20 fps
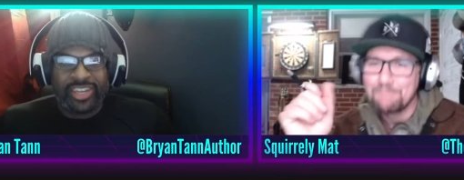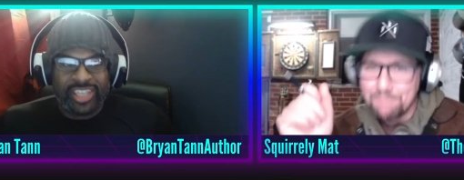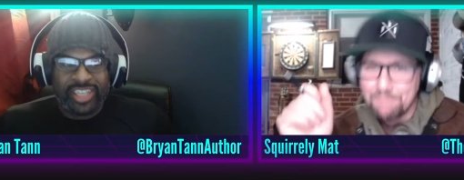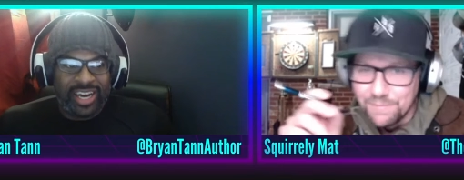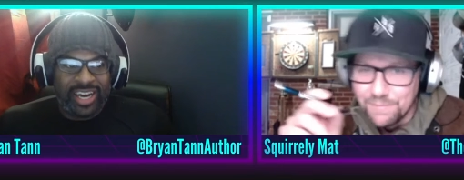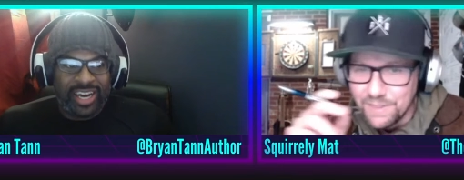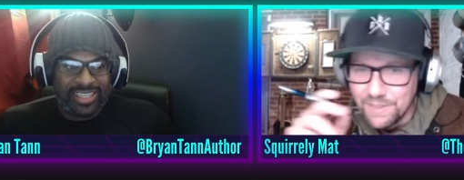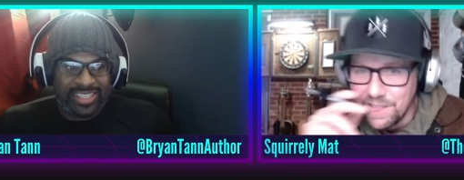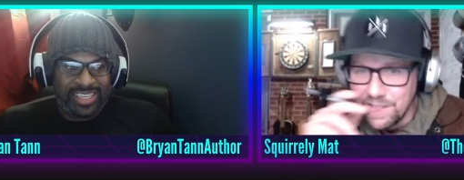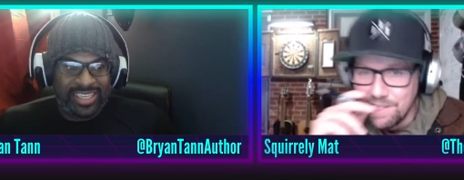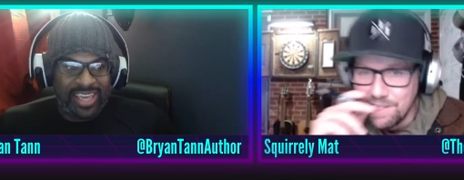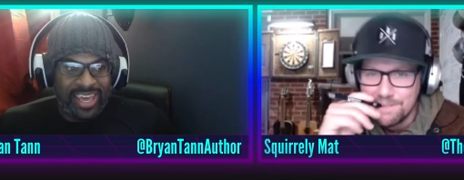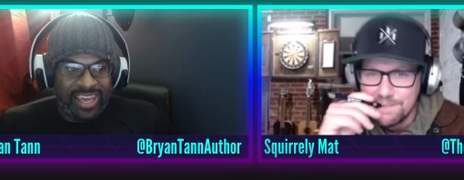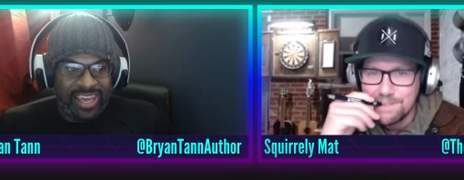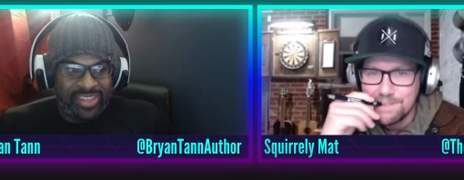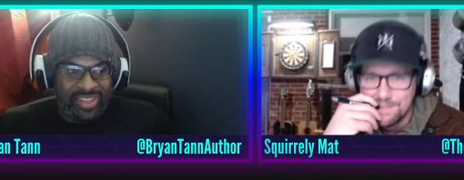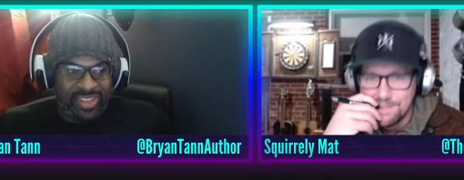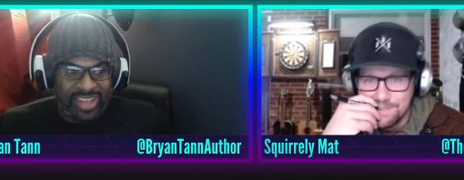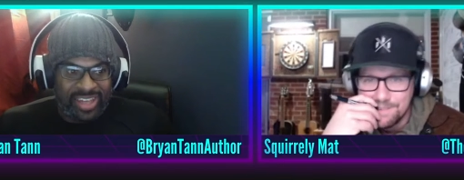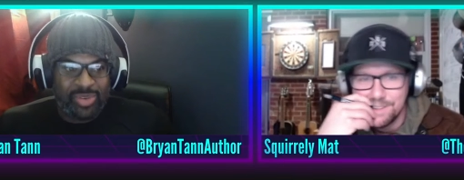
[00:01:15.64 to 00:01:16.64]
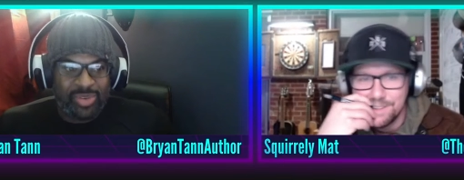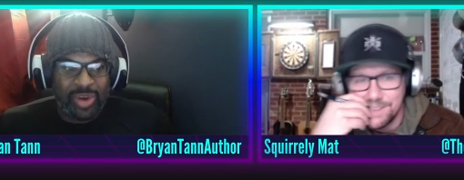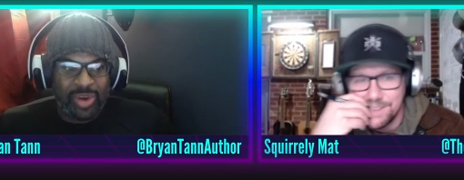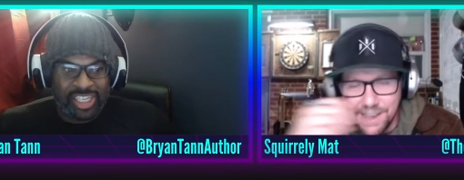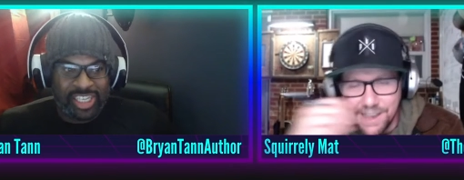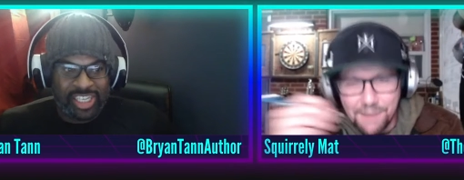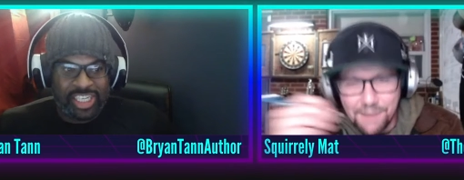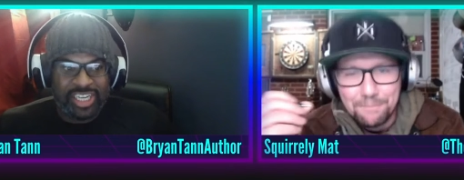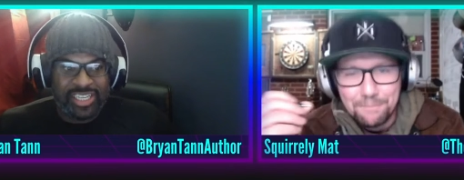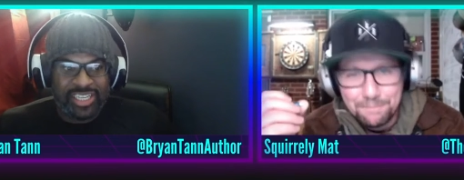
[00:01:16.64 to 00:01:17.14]
Speaker 1: the dossier, and that's why yeah.
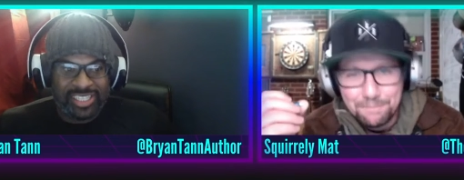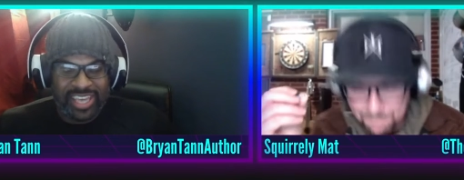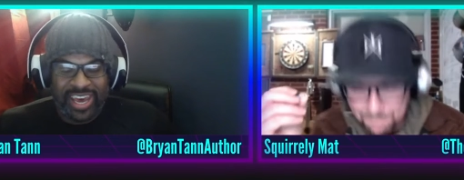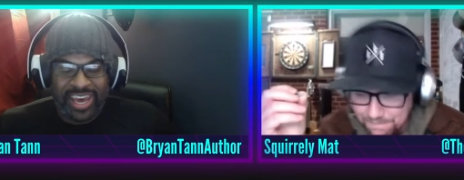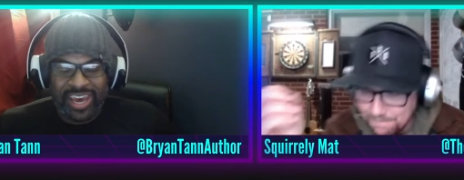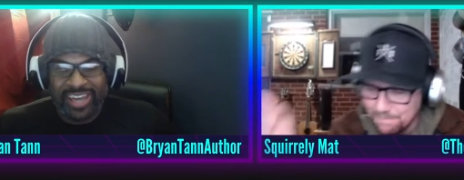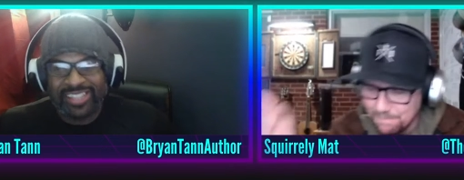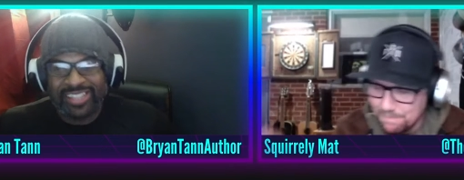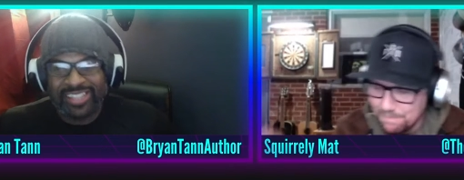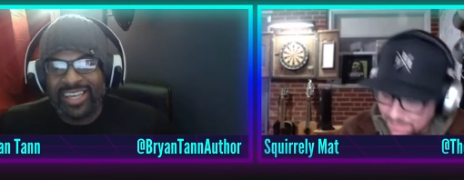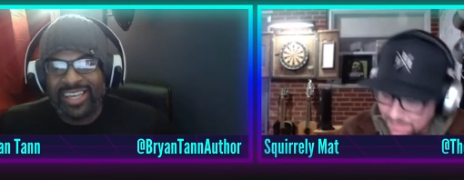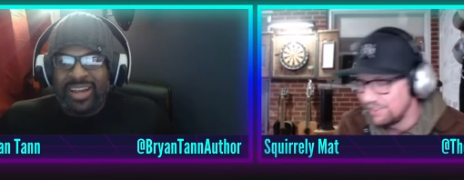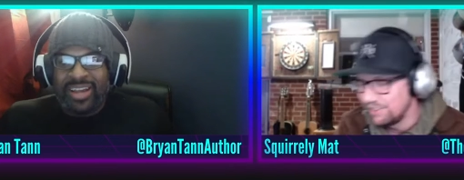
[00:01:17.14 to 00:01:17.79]
she attacked.